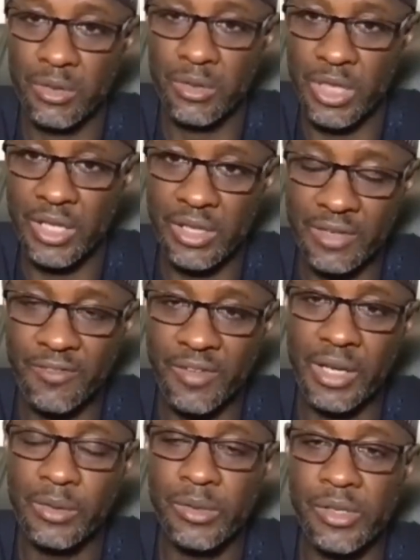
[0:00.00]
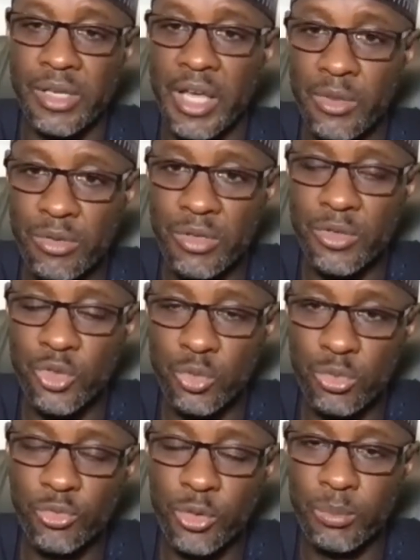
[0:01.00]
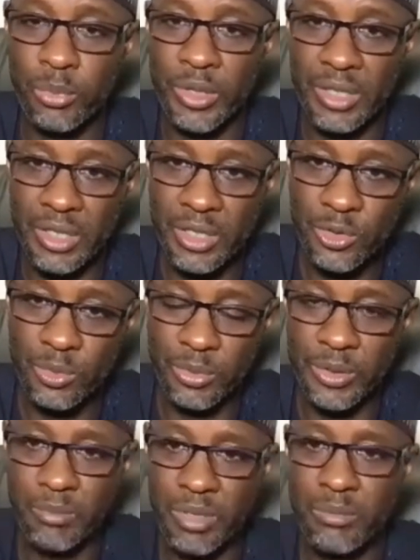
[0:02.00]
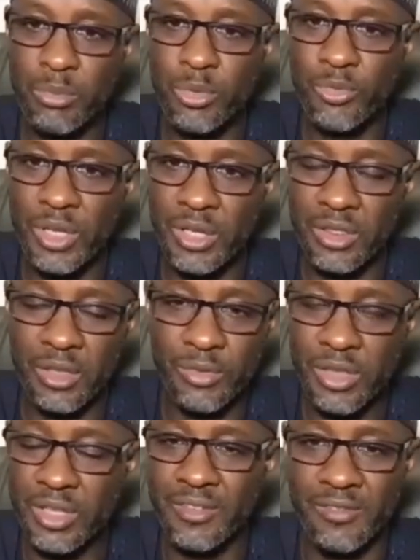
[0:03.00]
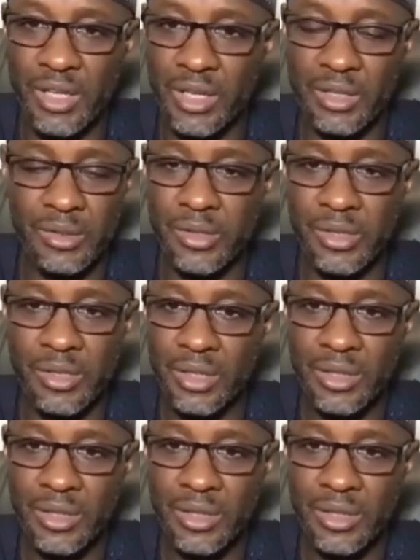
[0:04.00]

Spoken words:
such as the vehicles they're using to move from point A to point B, moving in soft skin vehicles.